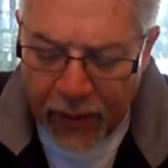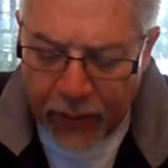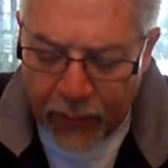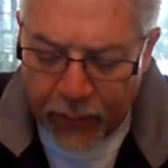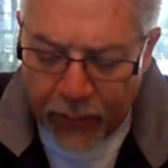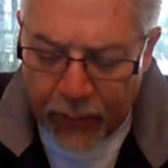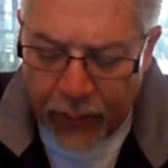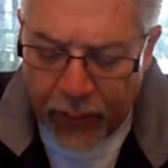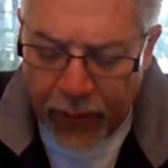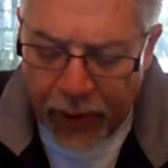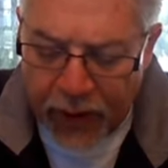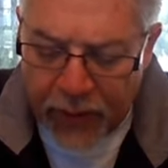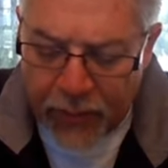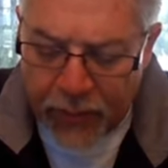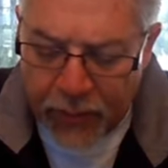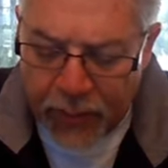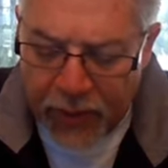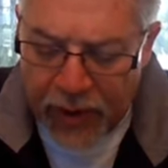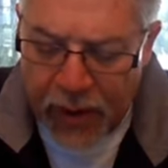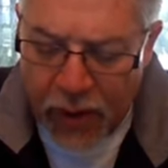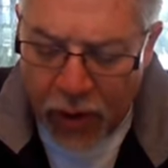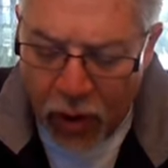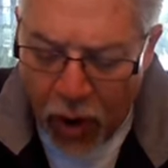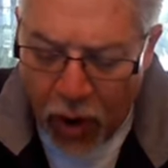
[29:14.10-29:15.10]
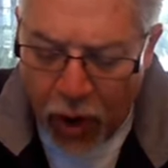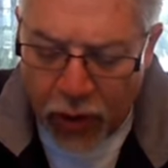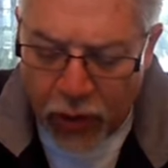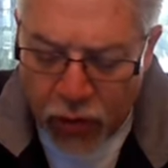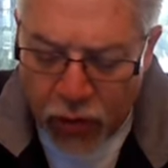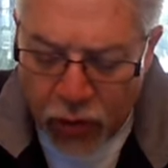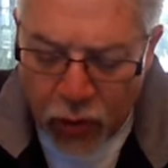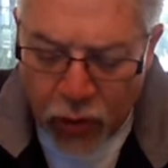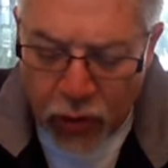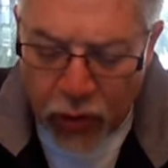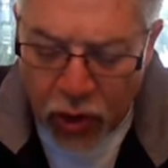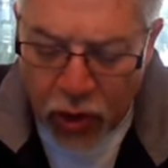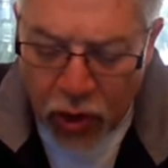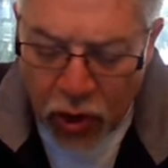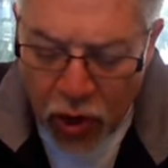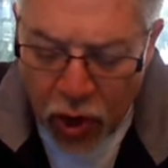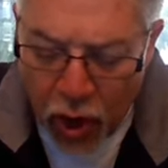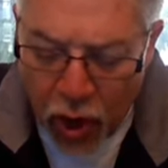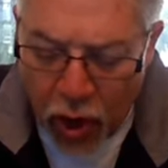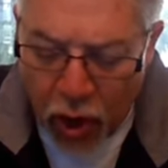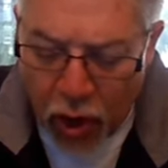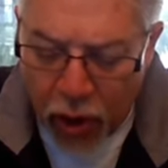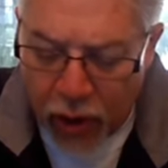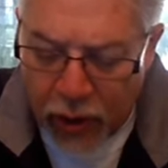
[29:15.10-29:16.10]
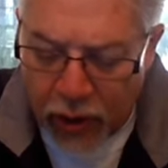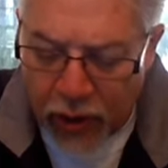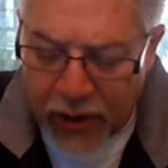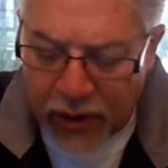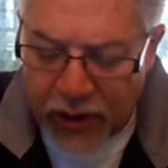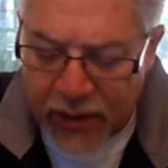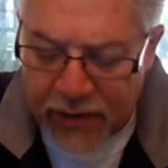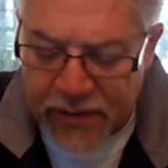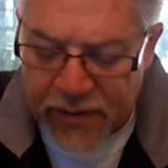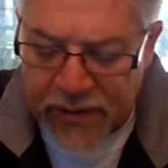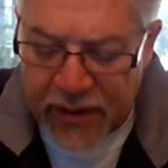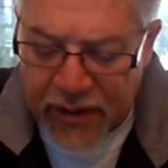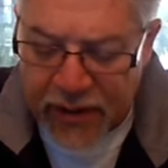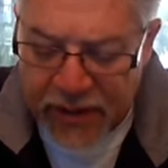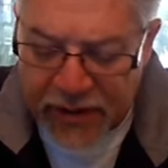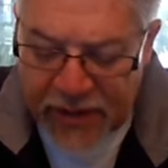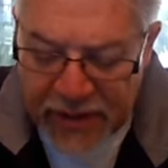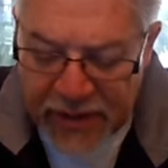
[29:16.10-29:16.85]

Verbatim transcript: but be on your guard against the